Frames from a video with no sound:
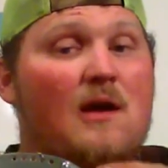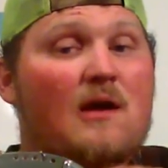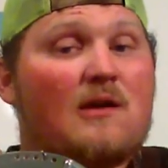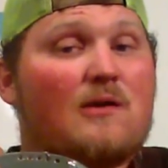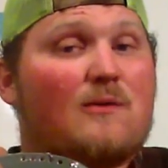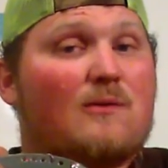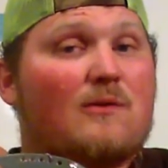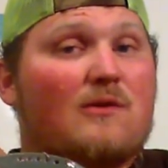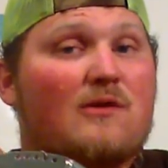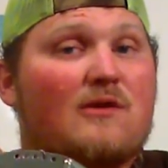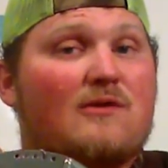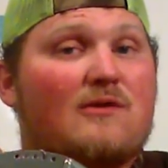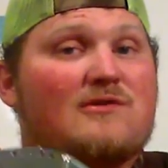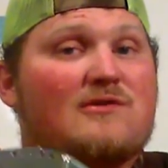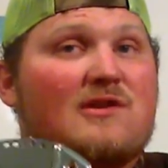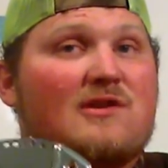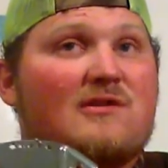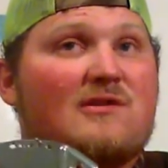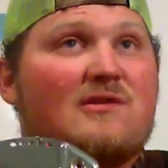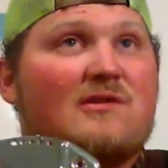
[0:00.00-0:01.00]
I don't want to
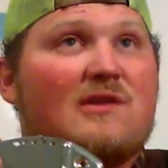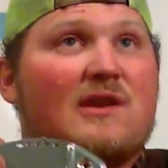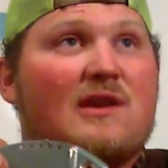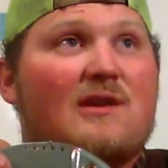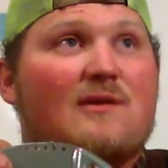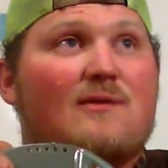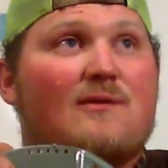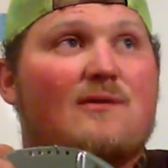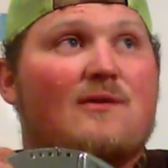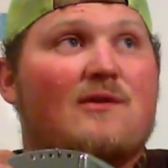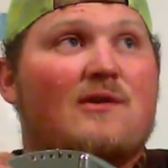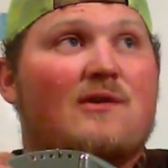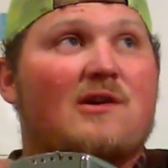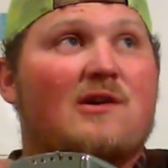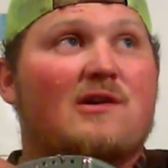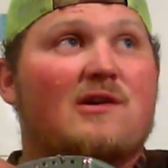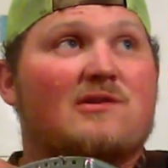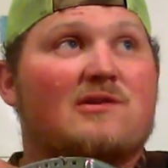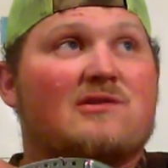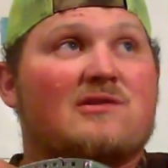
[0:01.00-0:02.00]
lose it. It
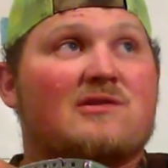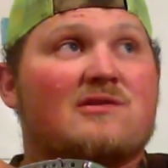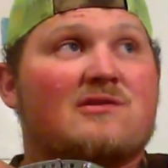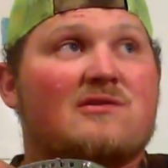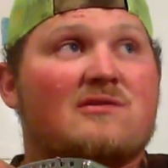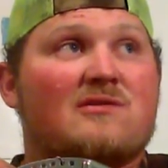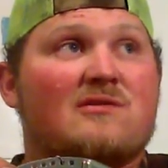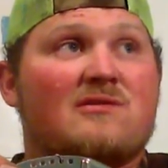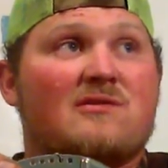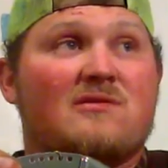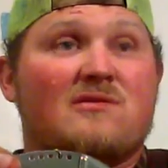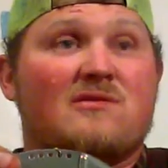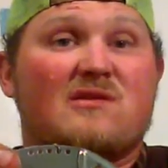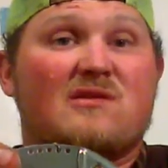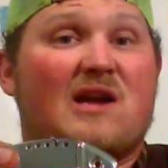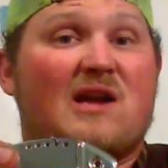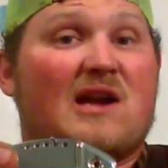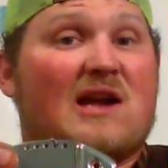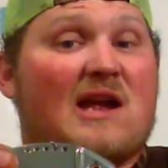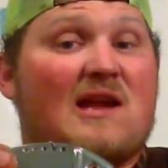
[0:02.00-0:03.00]
was
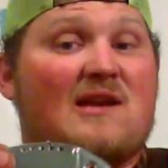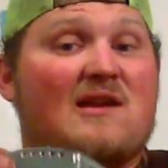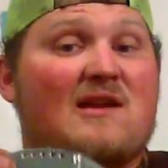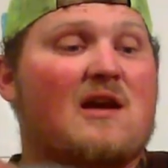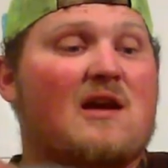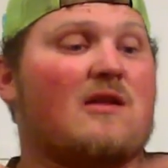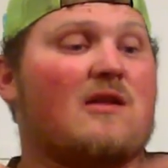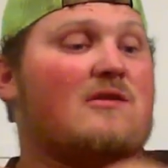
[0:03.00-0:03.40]
like $8.